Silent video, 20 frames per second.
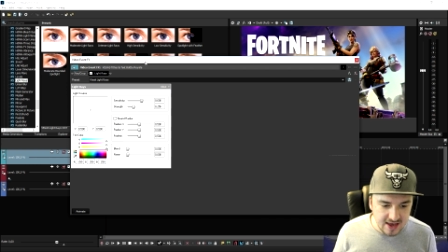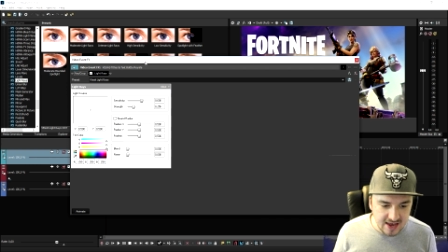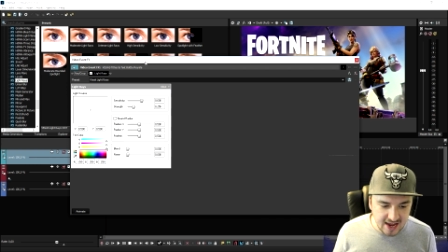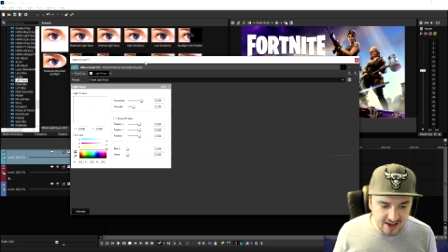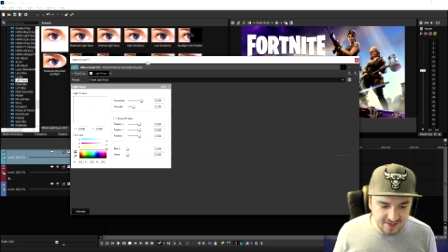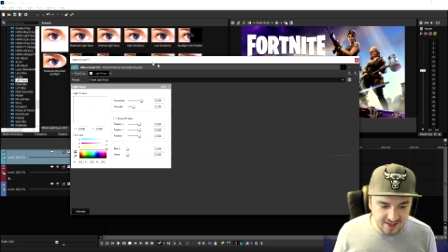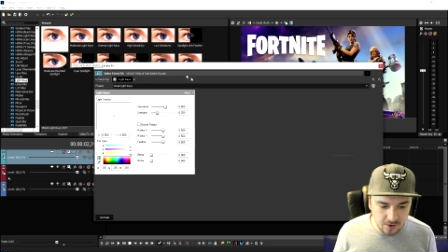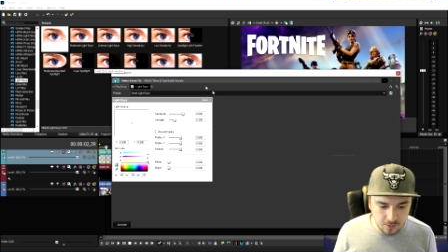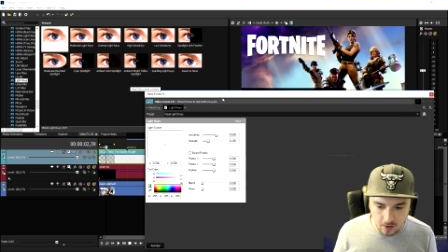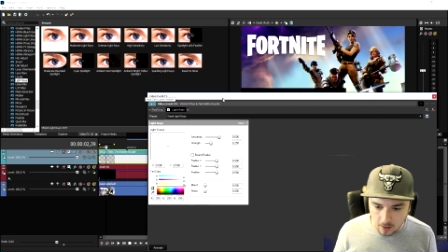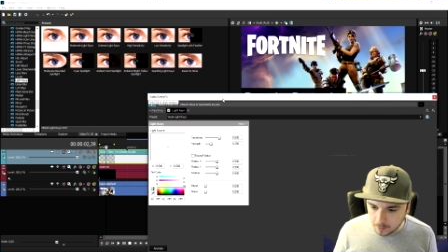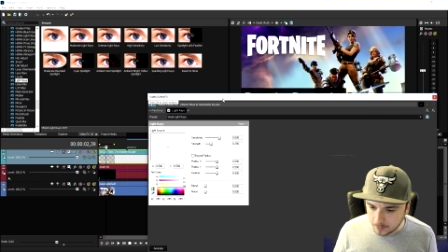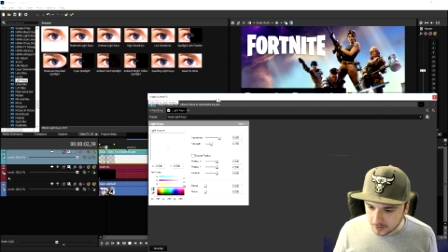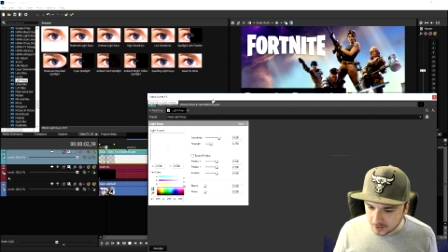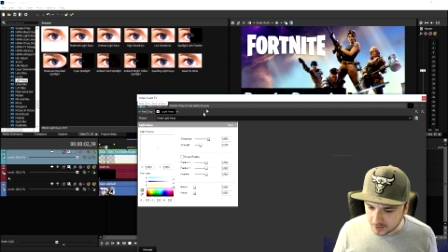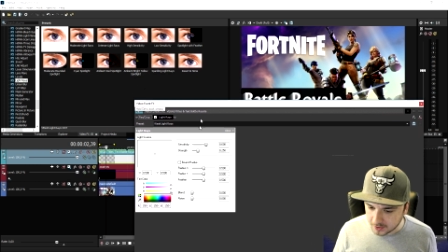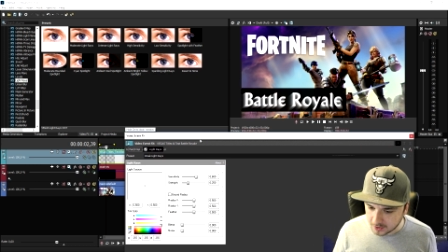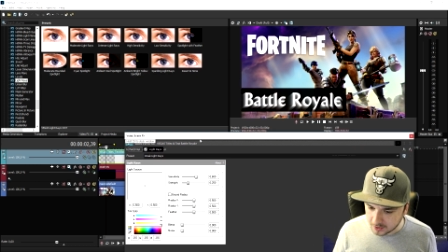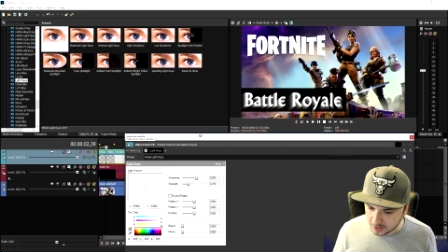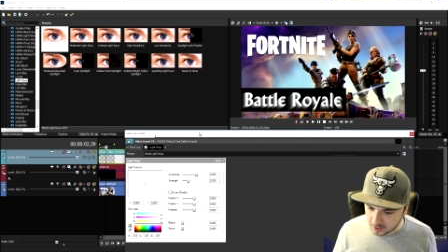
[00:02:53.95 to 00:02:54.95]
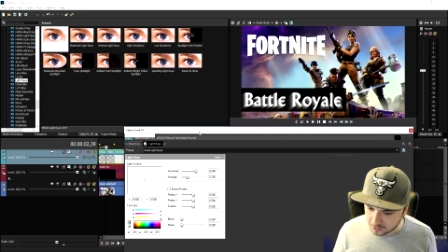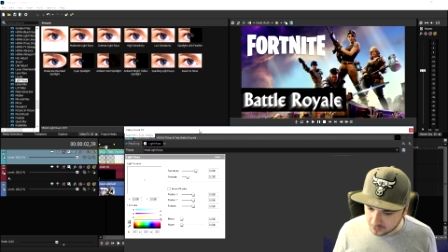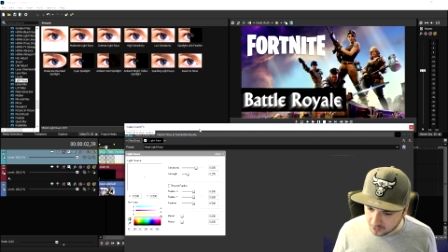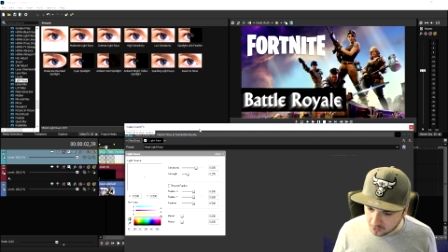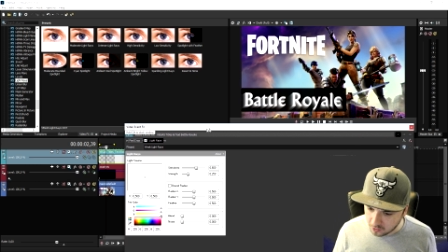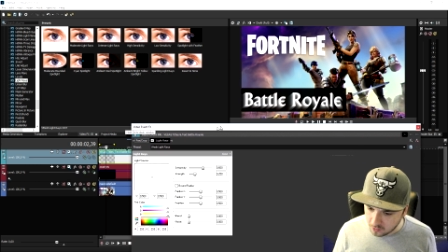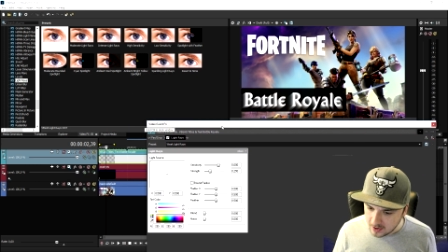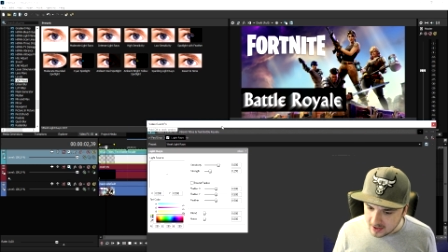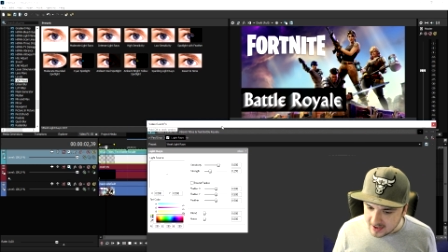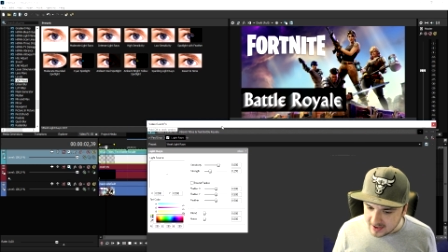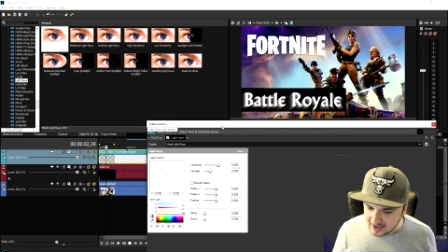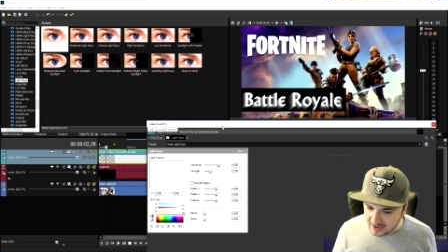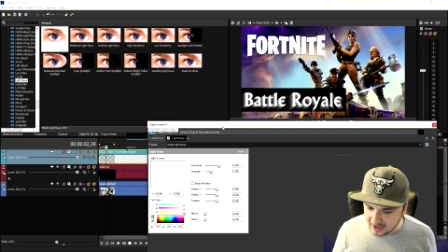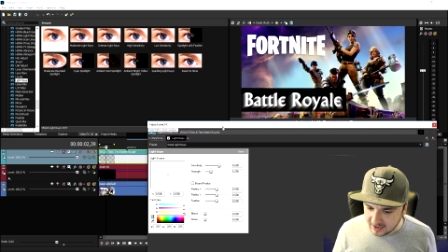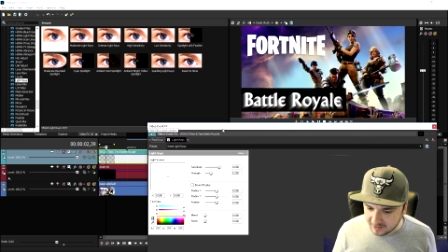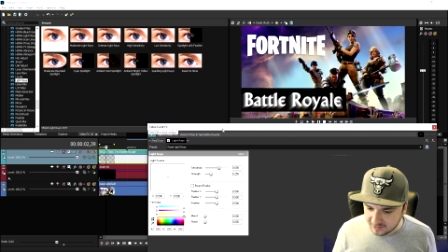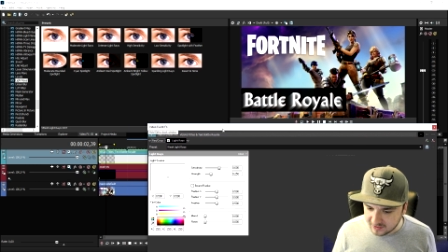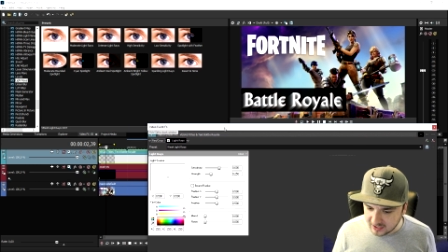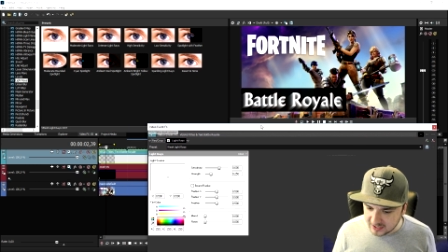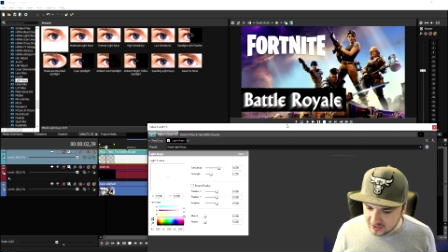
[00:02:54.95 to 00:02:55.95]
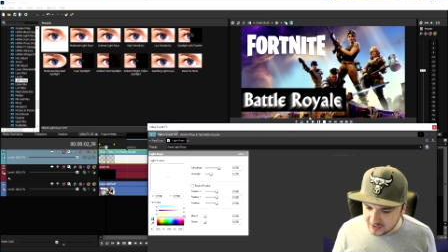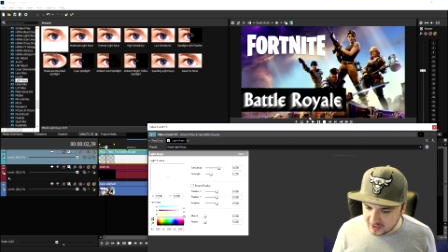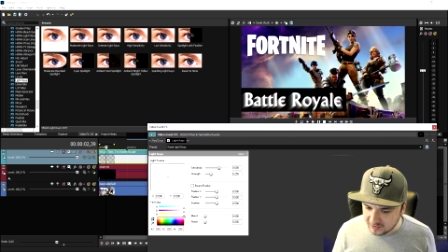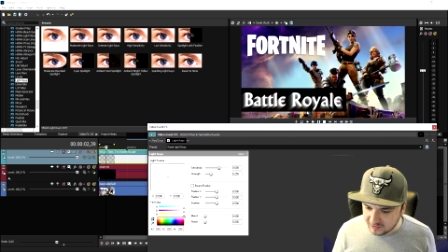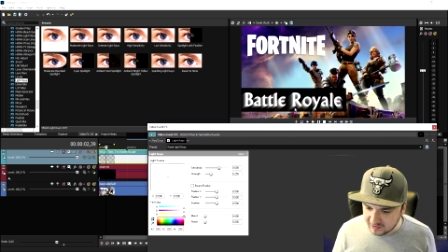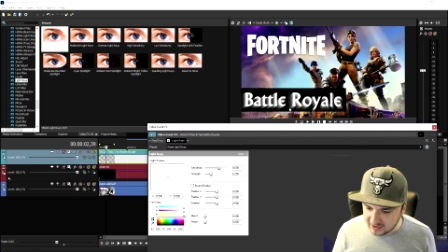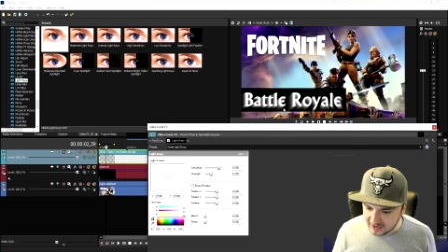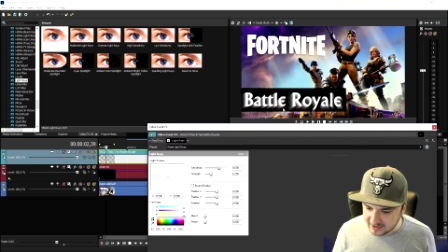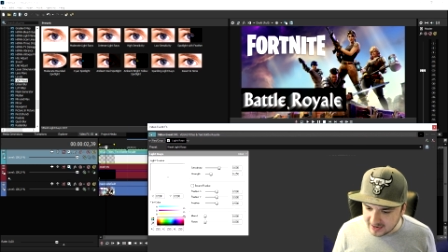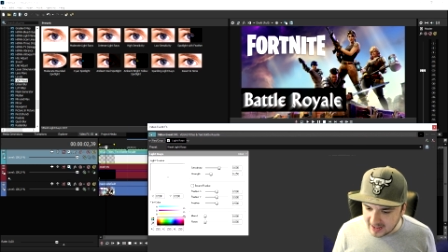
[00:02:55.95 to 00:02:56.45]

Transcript: And then what we're going to do is, as you can see,